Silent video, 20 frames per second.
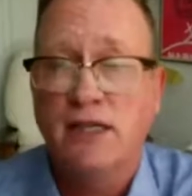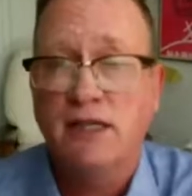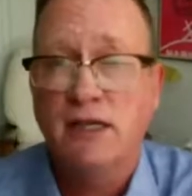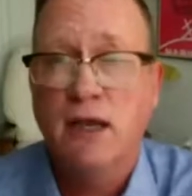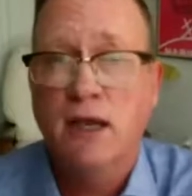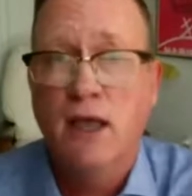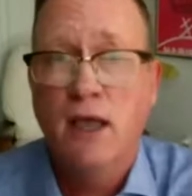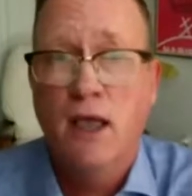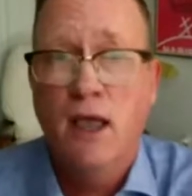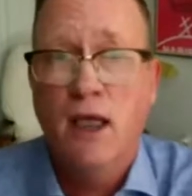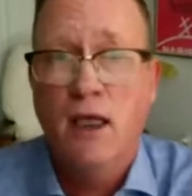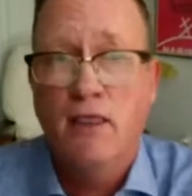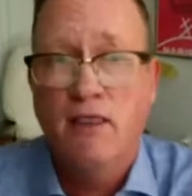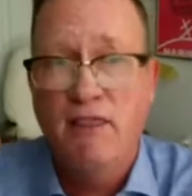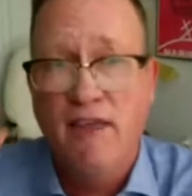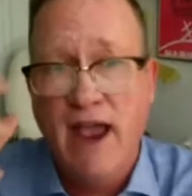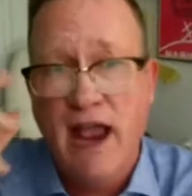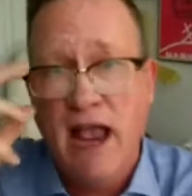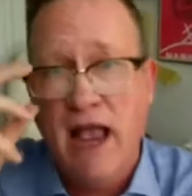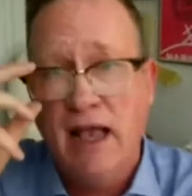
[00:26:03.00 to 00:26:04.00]
us,
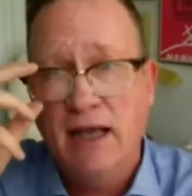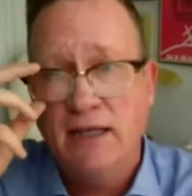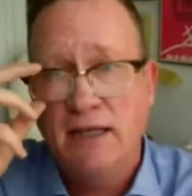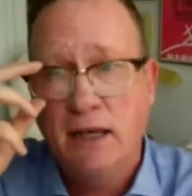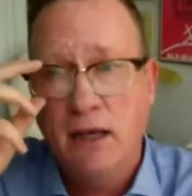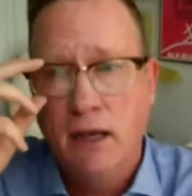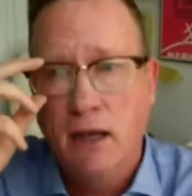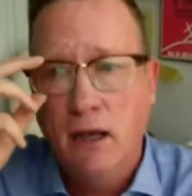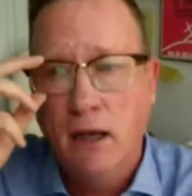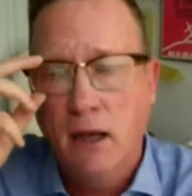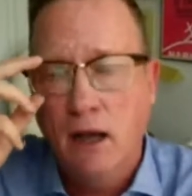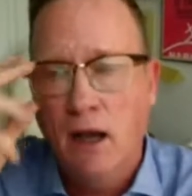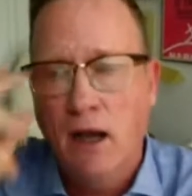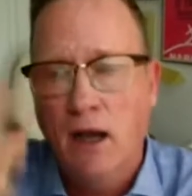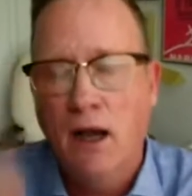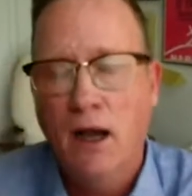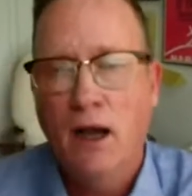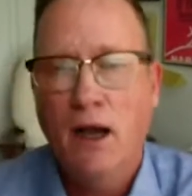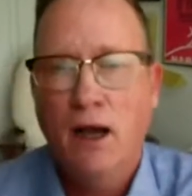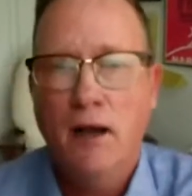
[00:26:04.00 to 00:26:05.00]
that
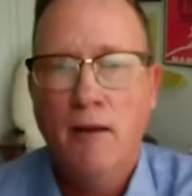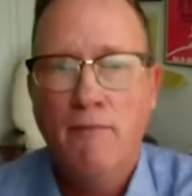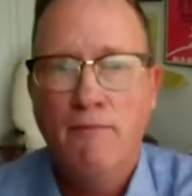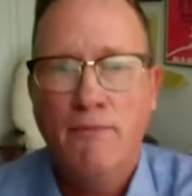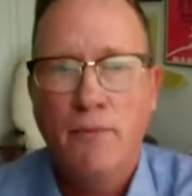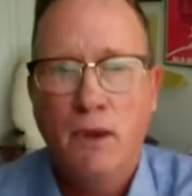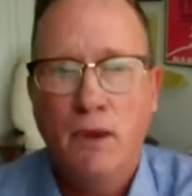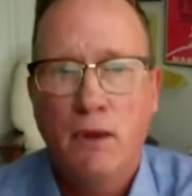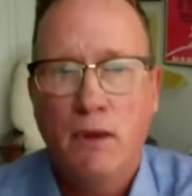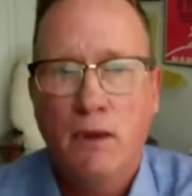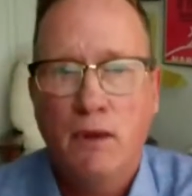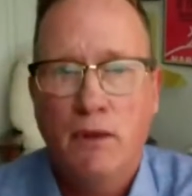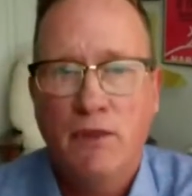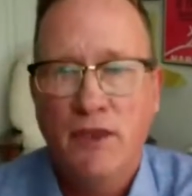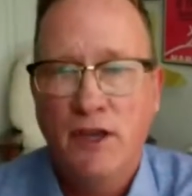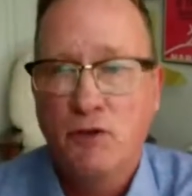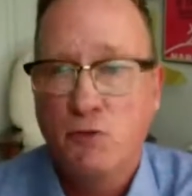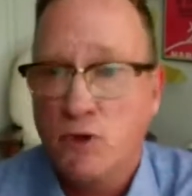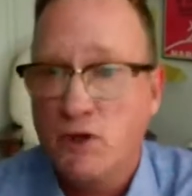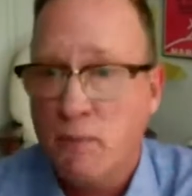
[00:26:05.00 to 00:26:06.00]
um,
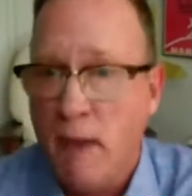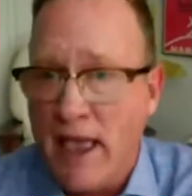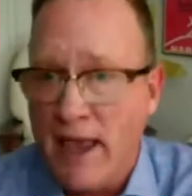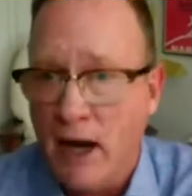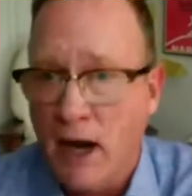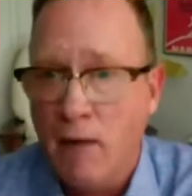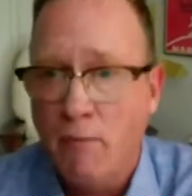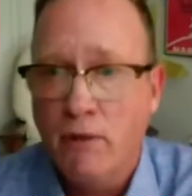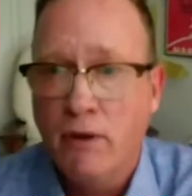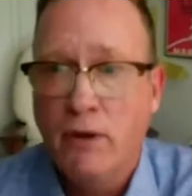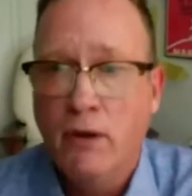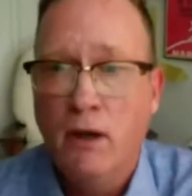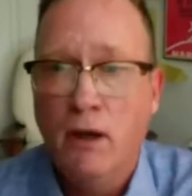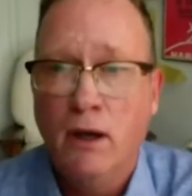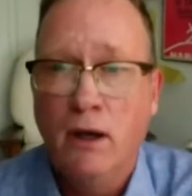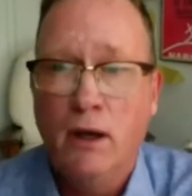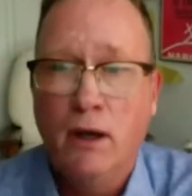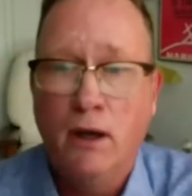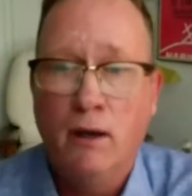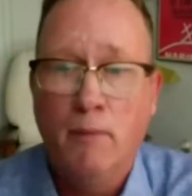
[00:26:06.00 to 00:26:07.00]
this was made up
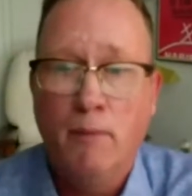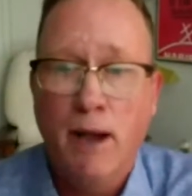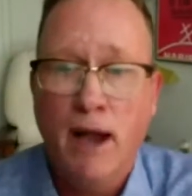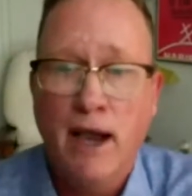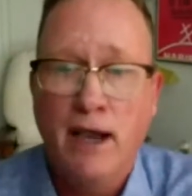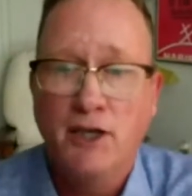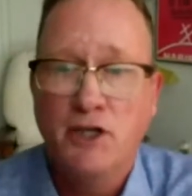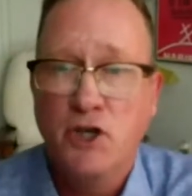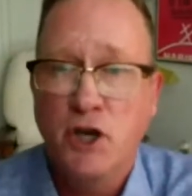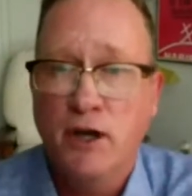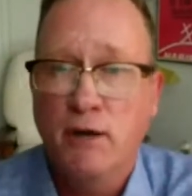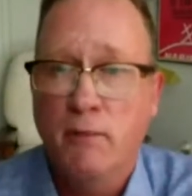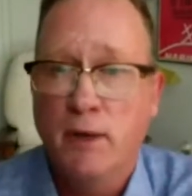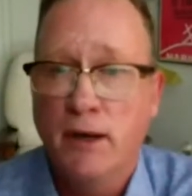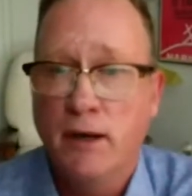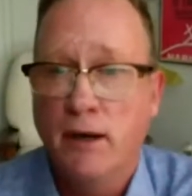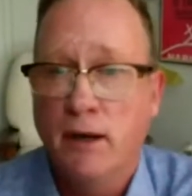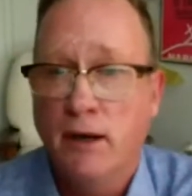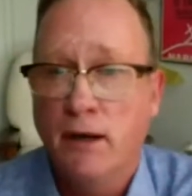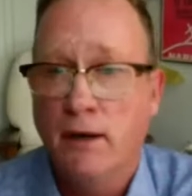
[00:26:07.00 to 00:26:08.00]
uh, by a
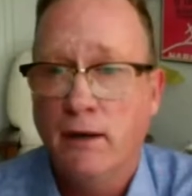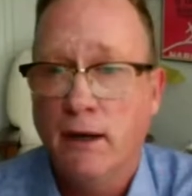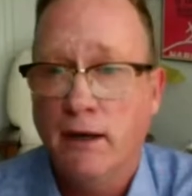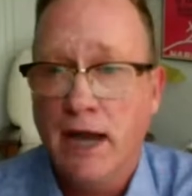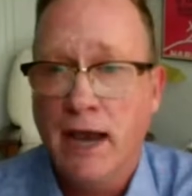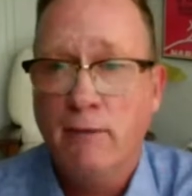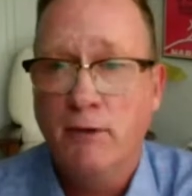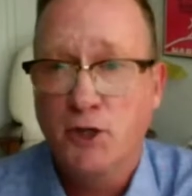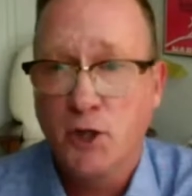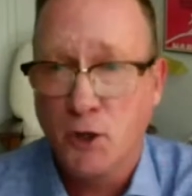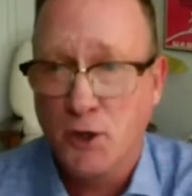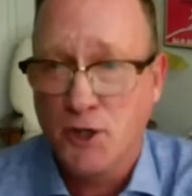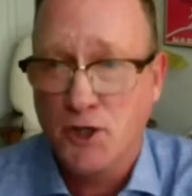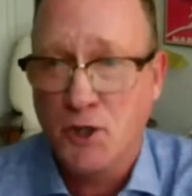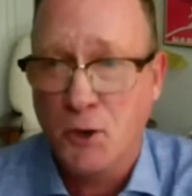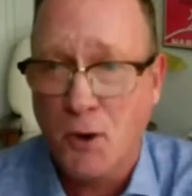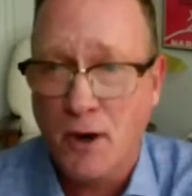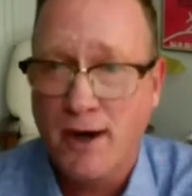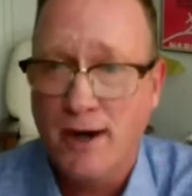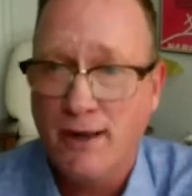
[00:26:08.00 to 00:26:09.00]
gentleman, uh, an amateur
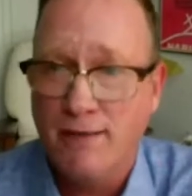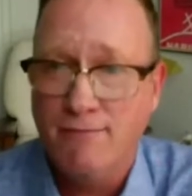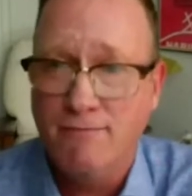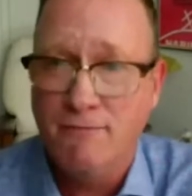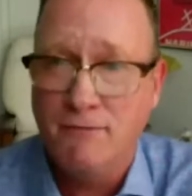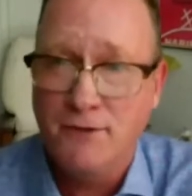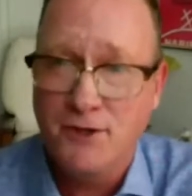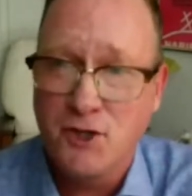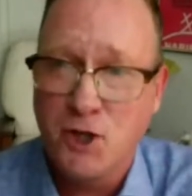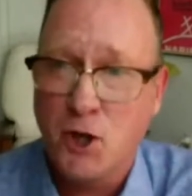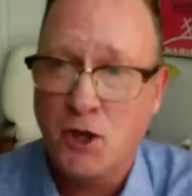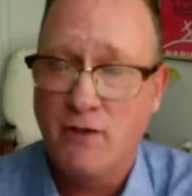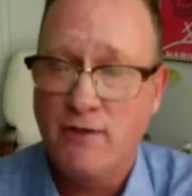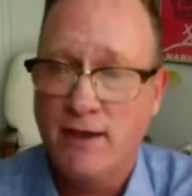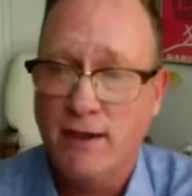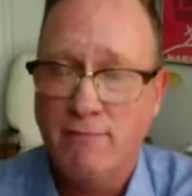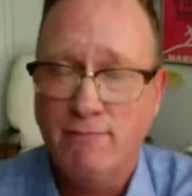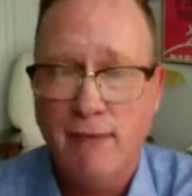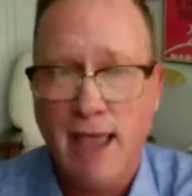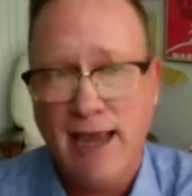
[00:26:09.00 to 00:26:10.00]
historian in circa
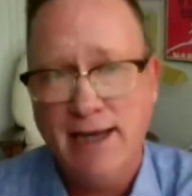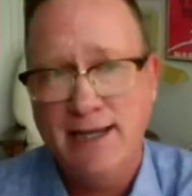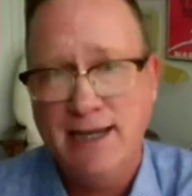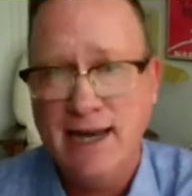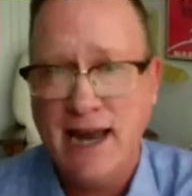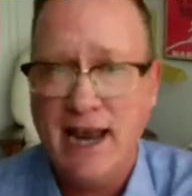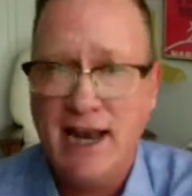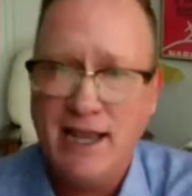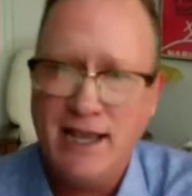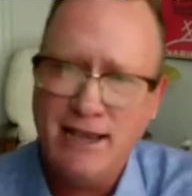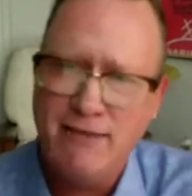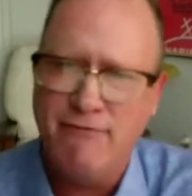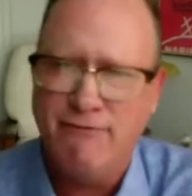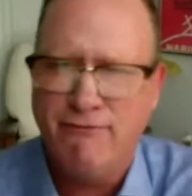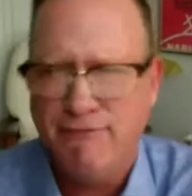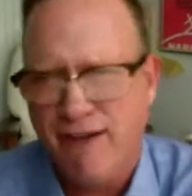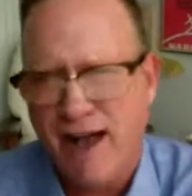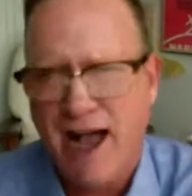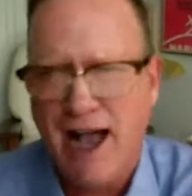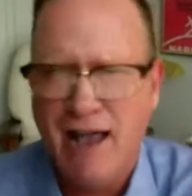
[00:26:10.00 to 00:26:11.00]
the
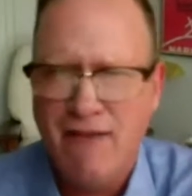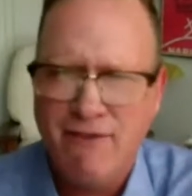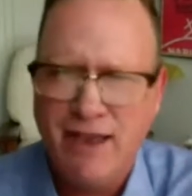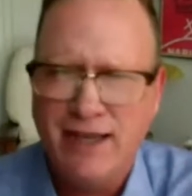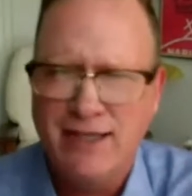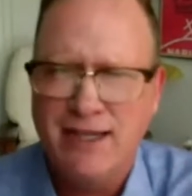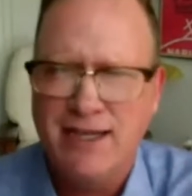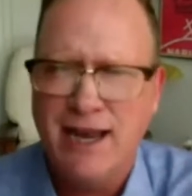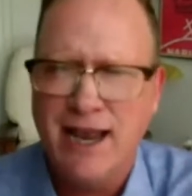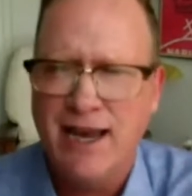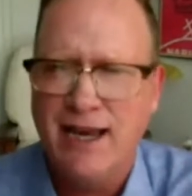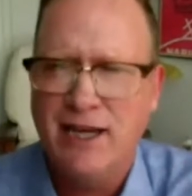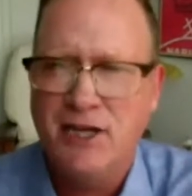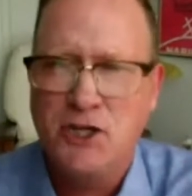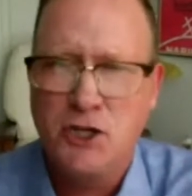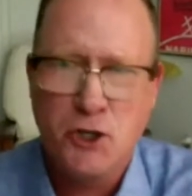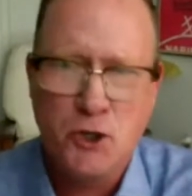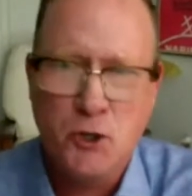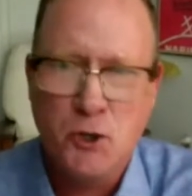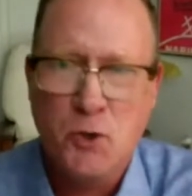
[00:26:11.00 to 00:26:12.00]
1885,
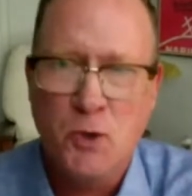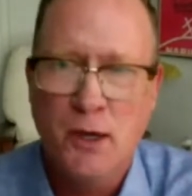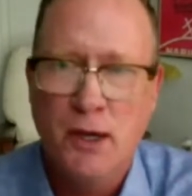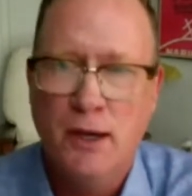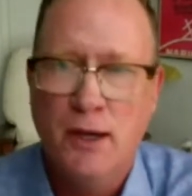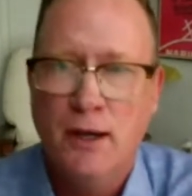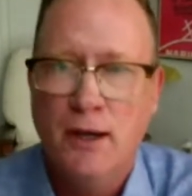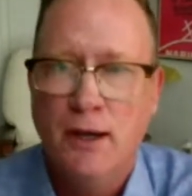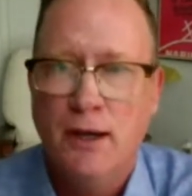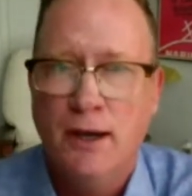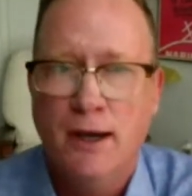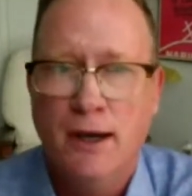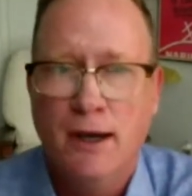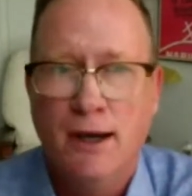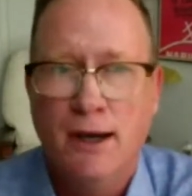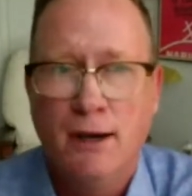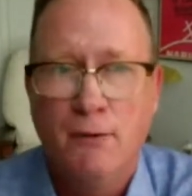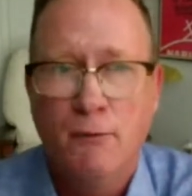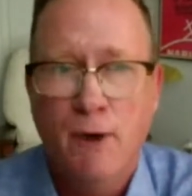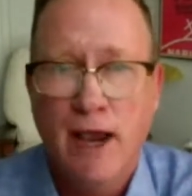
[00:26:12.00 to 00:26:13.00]
1882
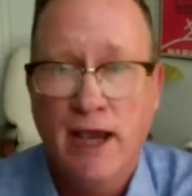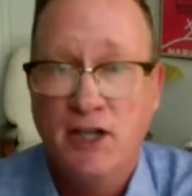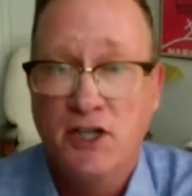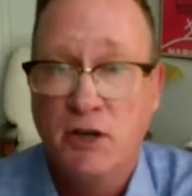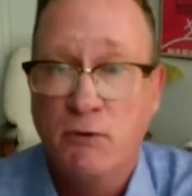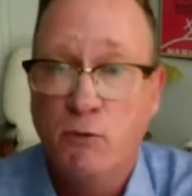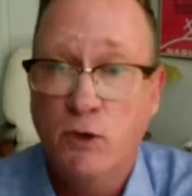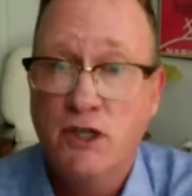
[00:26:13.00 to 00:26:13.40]
uh, range.